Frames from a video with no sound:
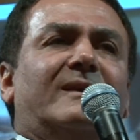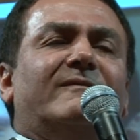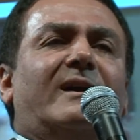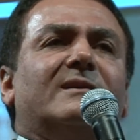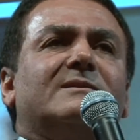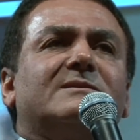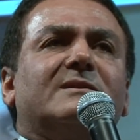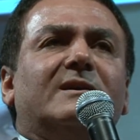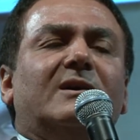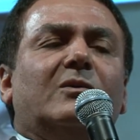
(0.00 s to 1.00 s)

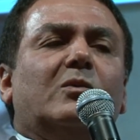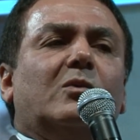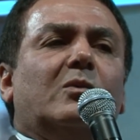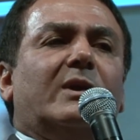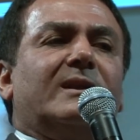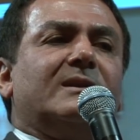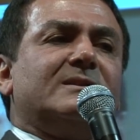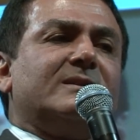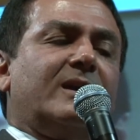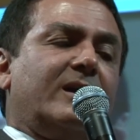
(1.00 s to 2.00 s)
events when he
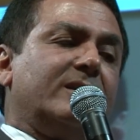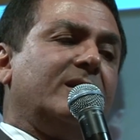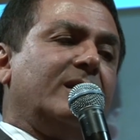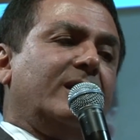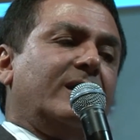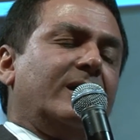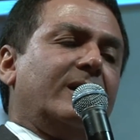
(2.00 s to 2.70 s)
said,